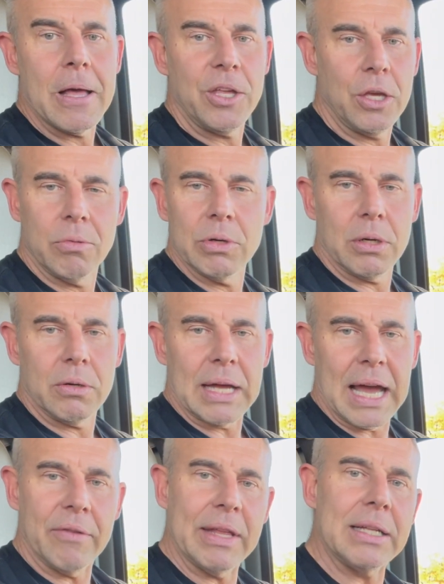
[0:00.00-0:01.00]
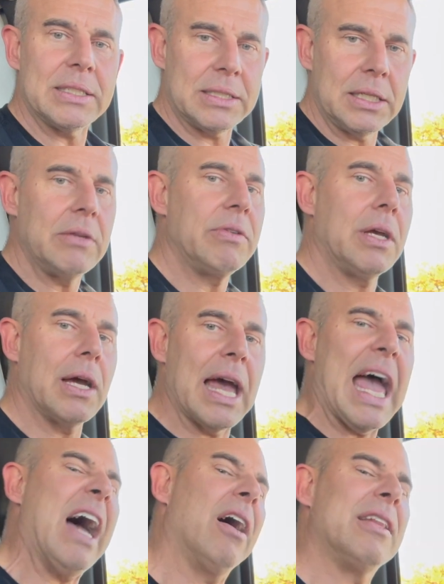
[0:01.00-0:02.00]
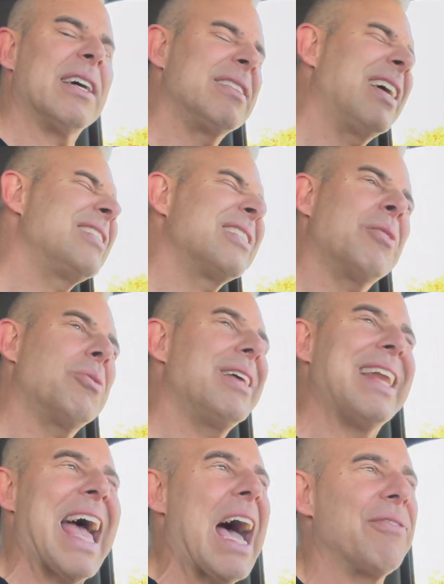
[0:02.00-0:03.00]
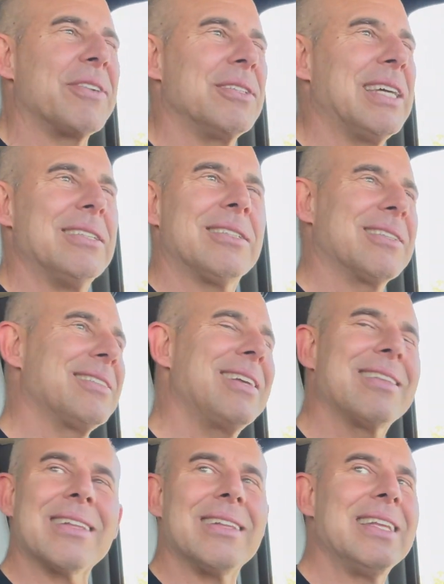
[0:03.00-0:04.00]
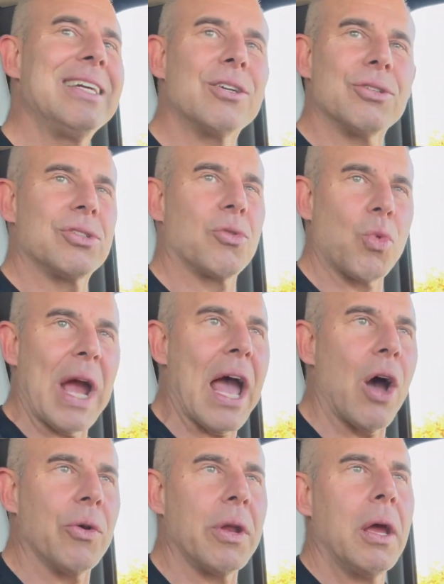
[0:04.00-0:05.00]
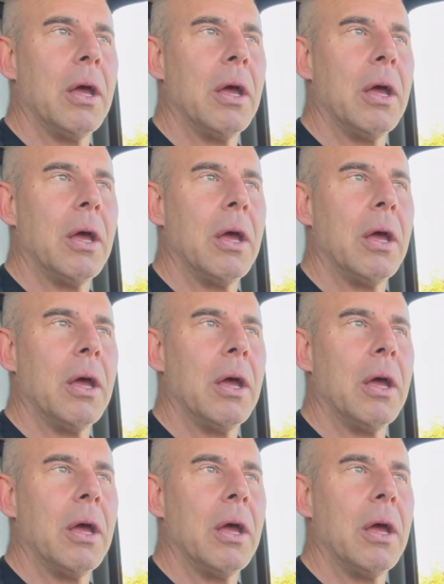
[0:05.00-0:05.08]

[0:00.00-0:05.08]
you will have that stevia, it's not really an aftertaste because nothing lingers around,